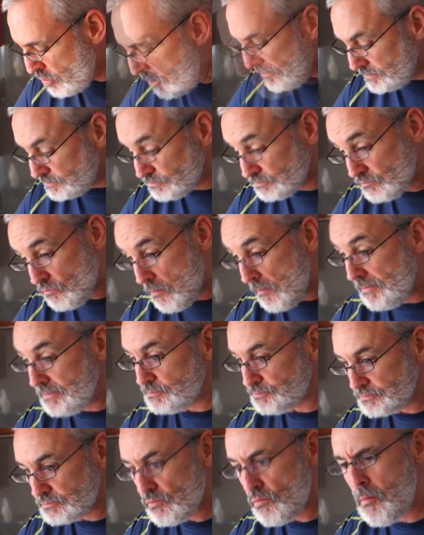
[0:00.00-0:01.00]
Yes, but they're going to
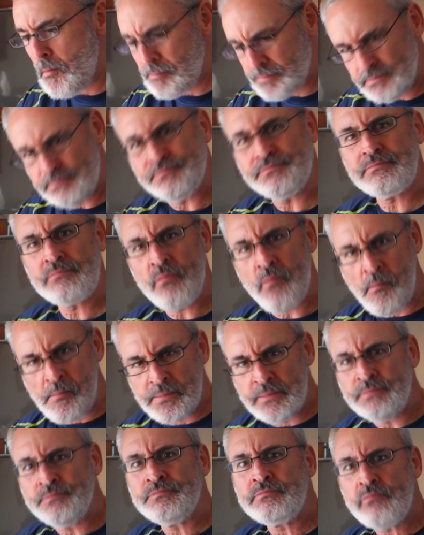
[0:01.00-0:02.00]
be the same.
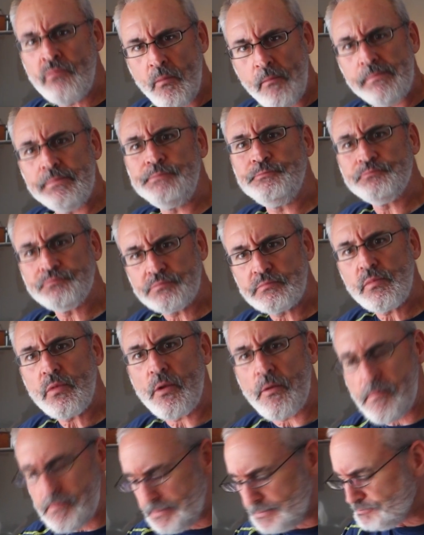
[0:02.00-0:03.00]
There's not really going to be
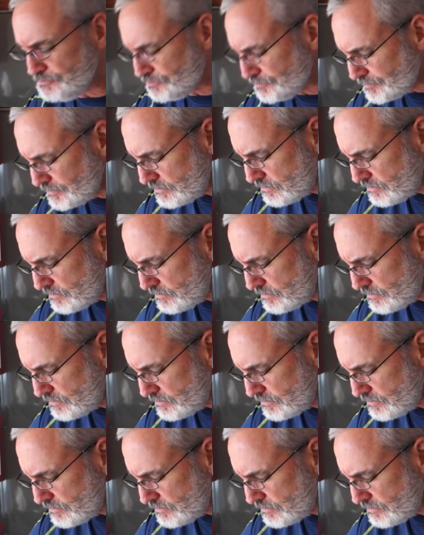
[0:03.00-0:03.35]
any difference.